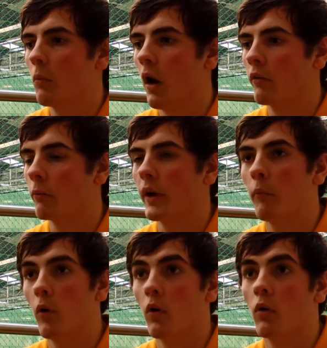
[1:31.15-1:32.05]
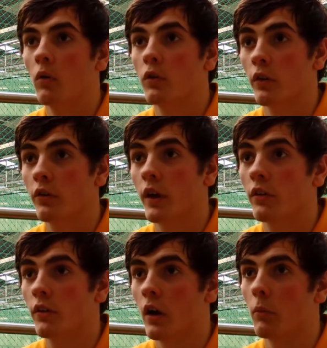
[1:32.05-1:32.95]
I can get more
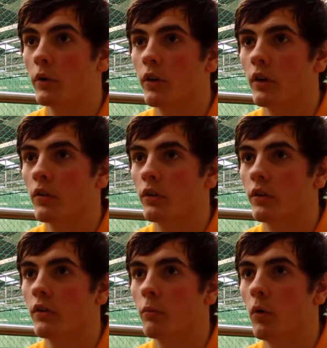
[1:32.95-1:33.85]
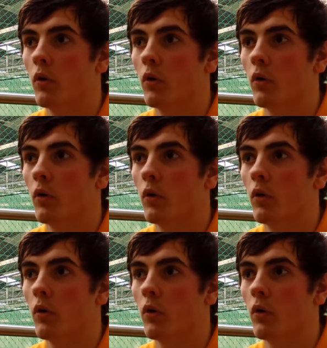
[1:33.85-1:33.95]
success out of my training sessions.